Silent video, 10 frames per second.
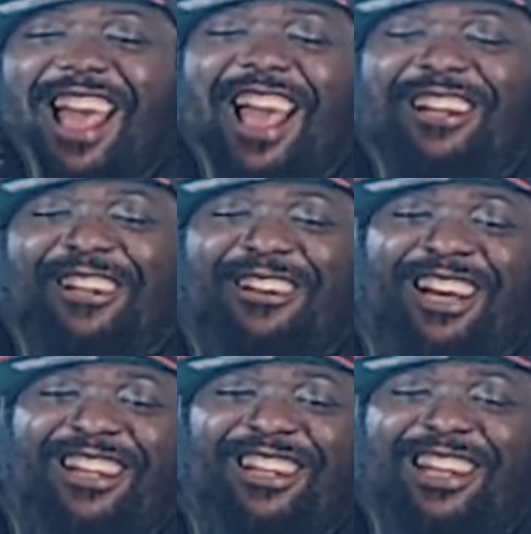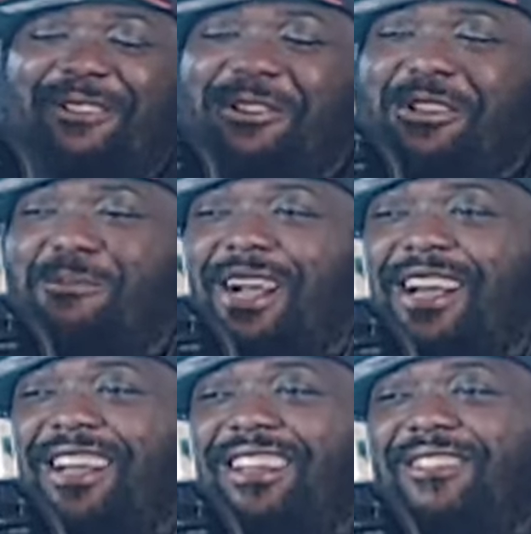how like when you
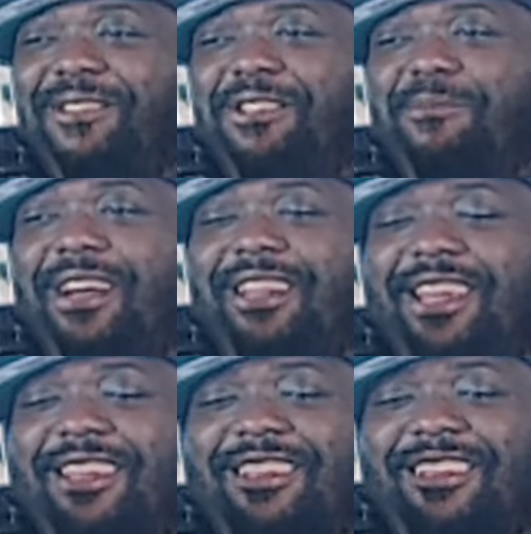buy like